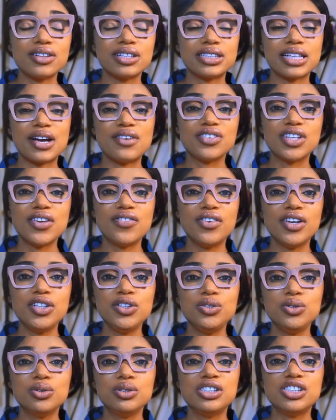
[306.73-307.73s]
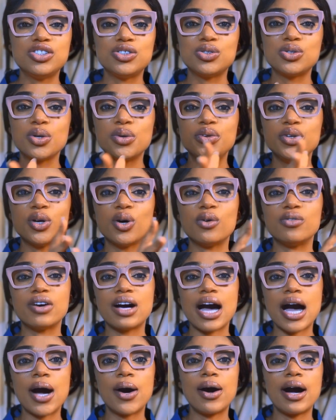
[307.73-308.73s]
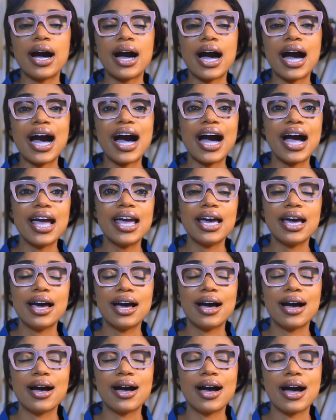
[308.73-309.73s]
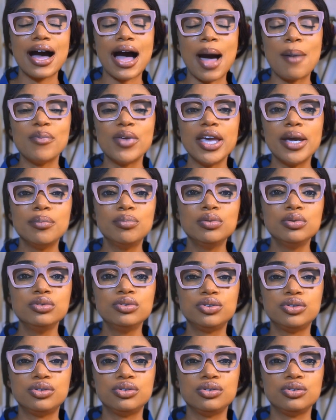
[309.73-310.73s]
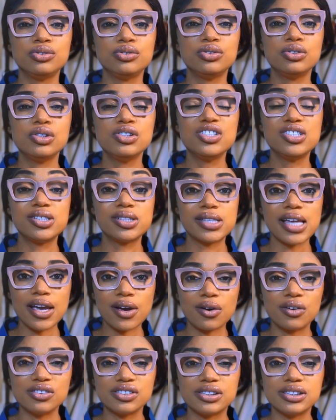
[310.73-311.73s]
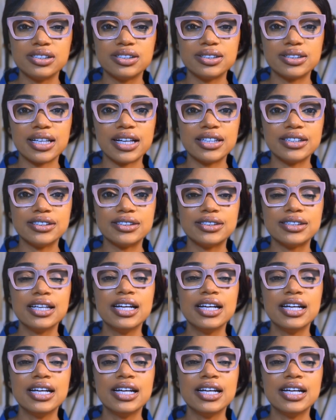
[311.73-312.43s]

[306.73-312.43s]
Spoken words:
that I've given you the story of how I am able to stay consistent,